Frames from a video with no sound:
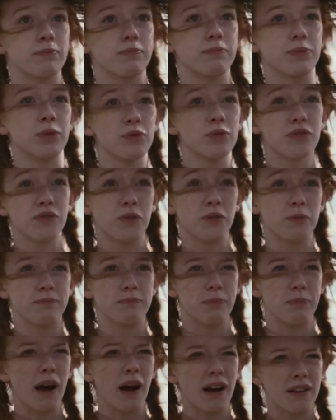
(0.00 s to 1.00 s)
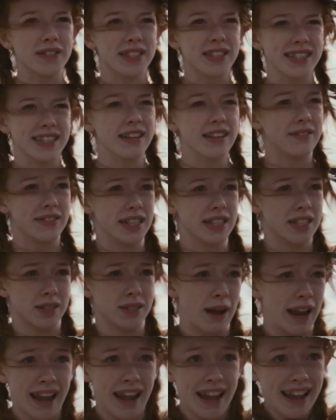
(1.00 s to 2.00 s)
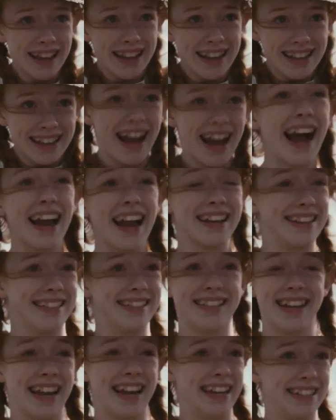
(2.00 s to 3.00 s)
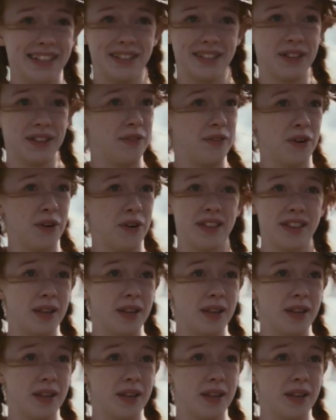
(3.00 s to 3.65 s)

with beautiful puff sleeves. It is my highest ideal of our